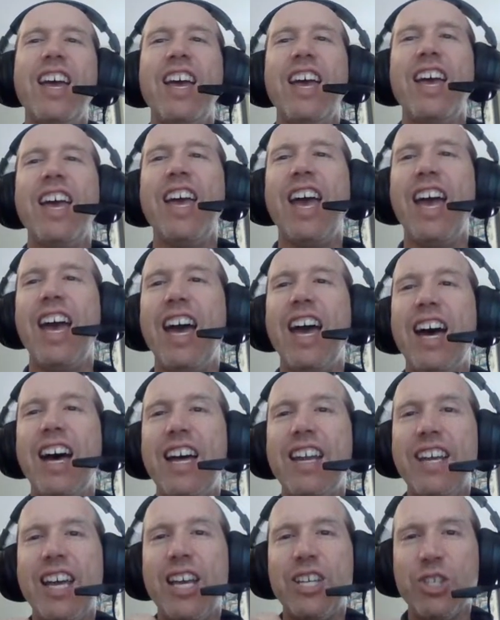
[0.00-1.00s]

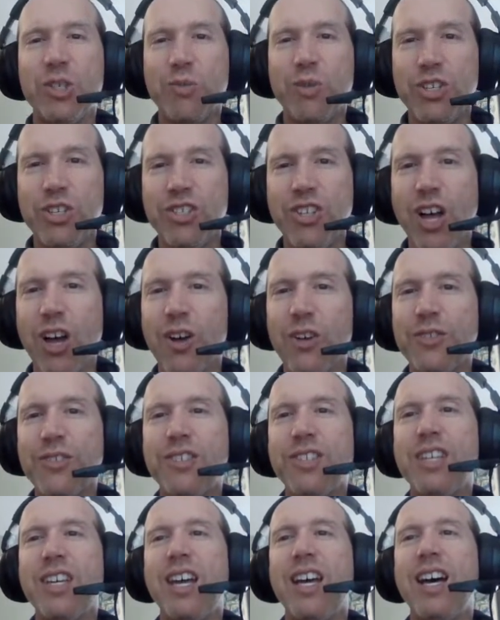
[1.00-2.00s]
And as a
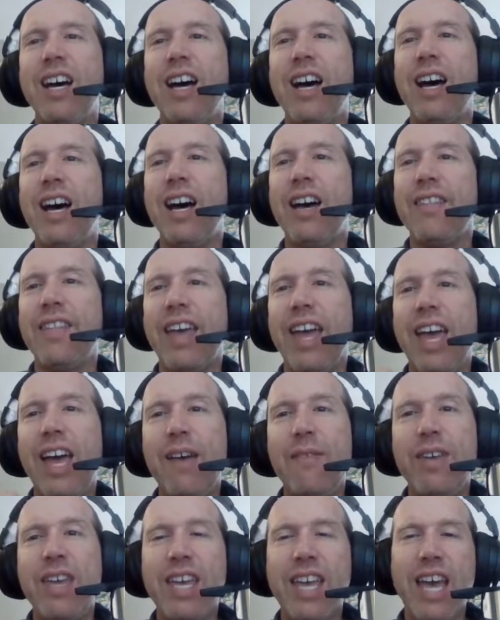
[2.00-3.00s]
result, the
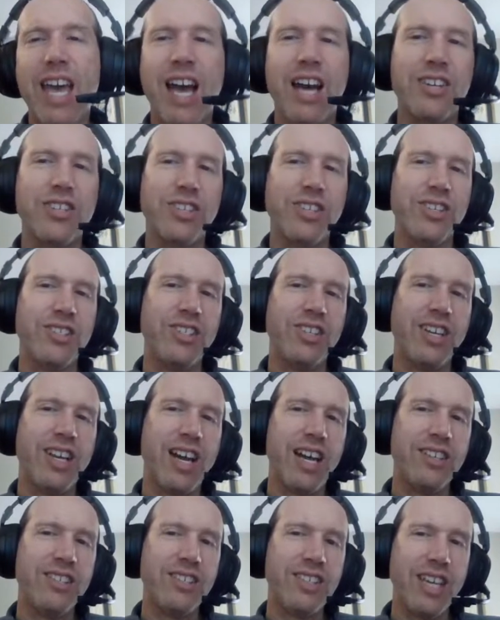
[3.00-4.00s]
heavy casualties the
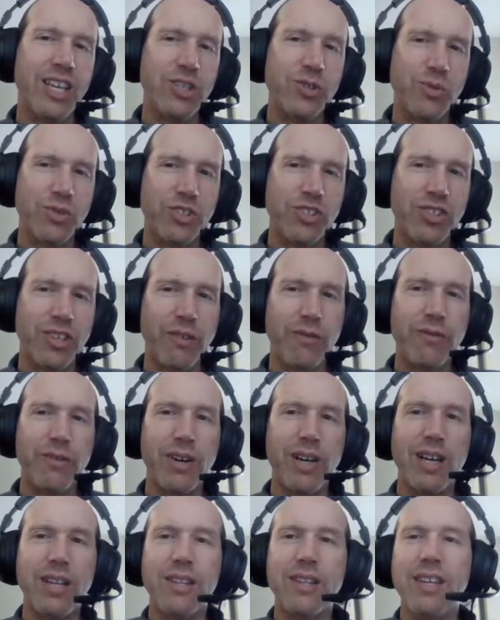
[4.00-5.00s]
United States was
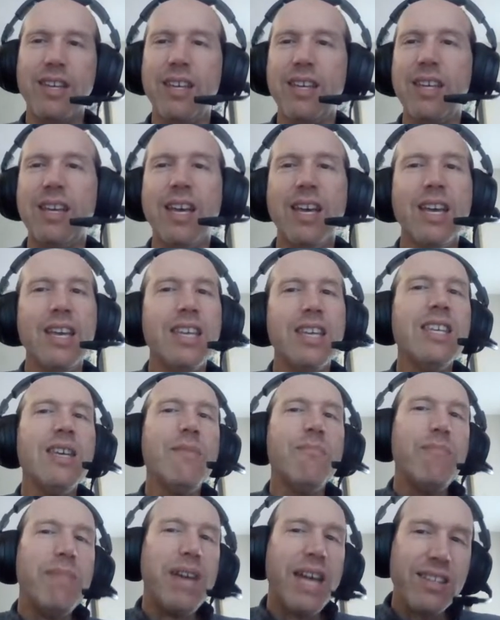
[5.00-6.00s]
suffering, the
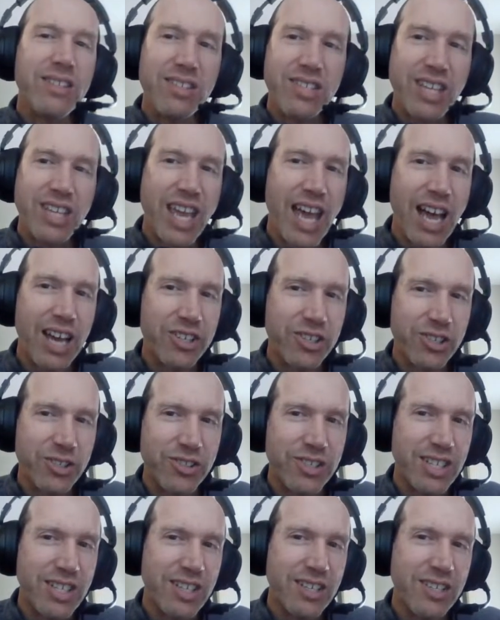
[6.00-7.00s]
immense
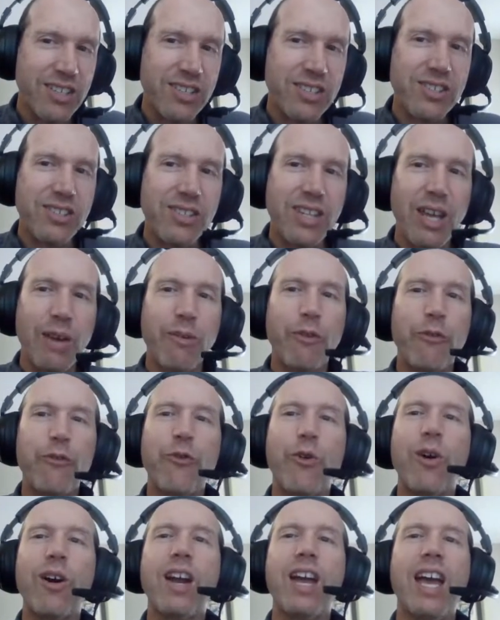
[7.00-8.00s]
casualties they were
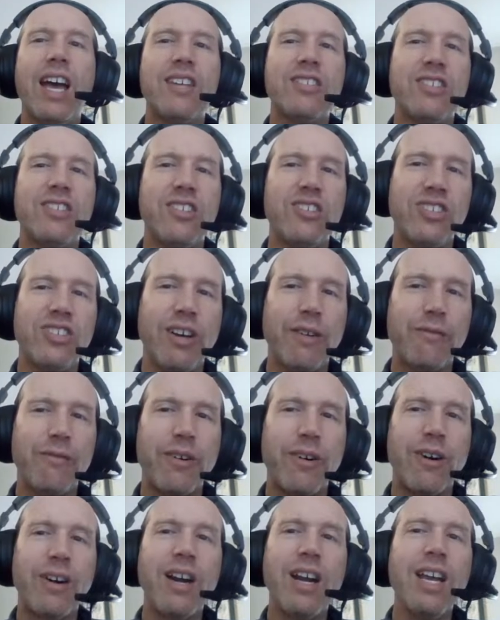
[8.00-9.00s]
forecast to
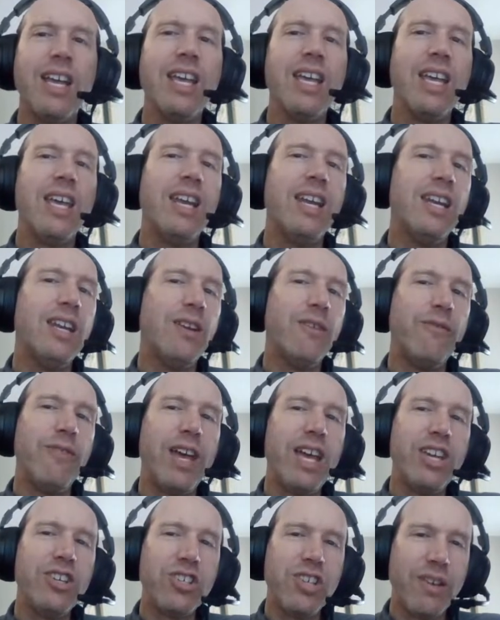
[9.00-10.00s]
suffer in an
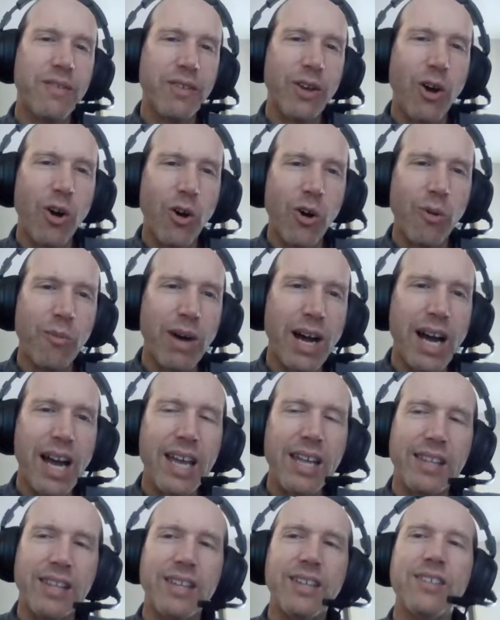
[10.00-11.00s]
invasion of the home
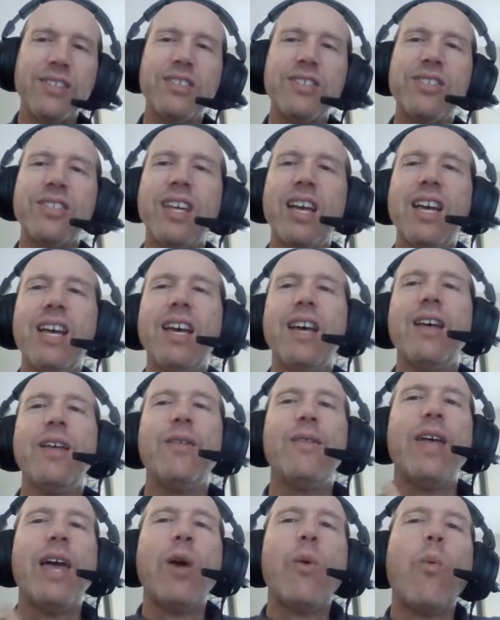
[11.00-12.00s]
islands,
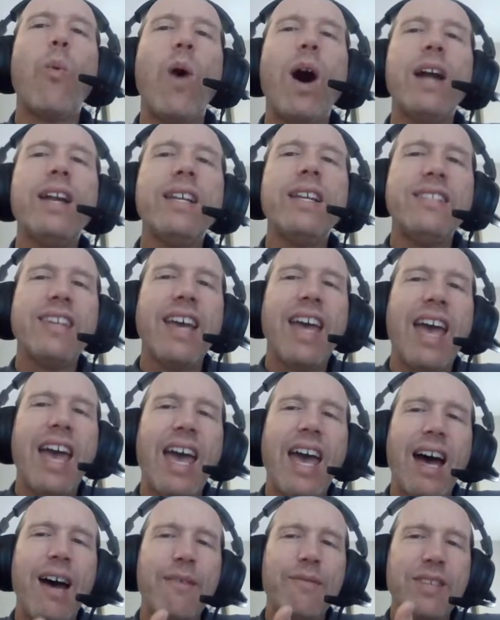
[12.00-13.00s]
they wanted to
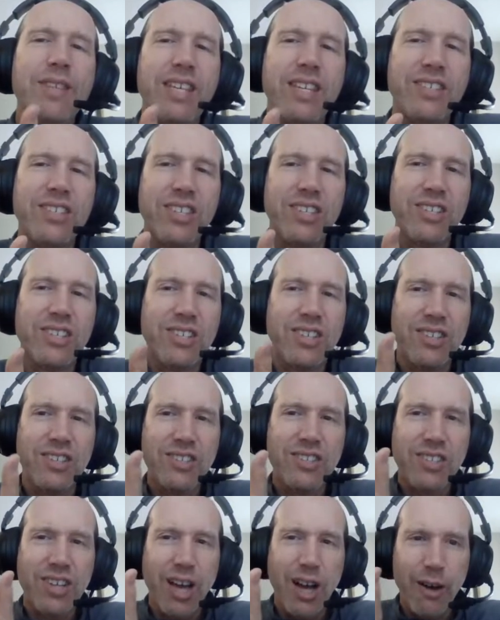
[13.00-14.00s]
have the
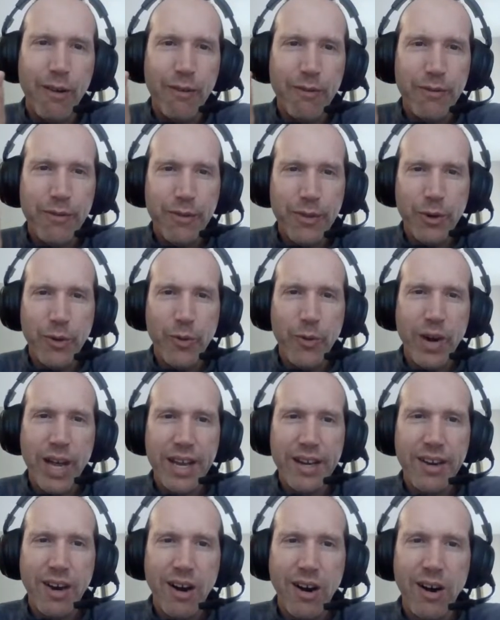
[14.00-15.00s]
assistance of the
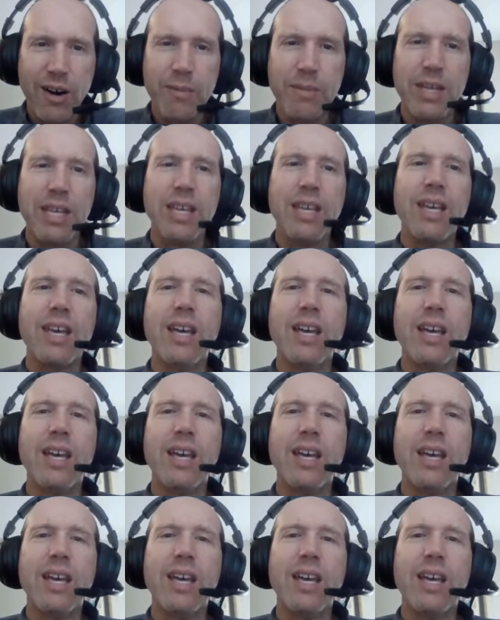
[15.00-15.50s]
Red Army.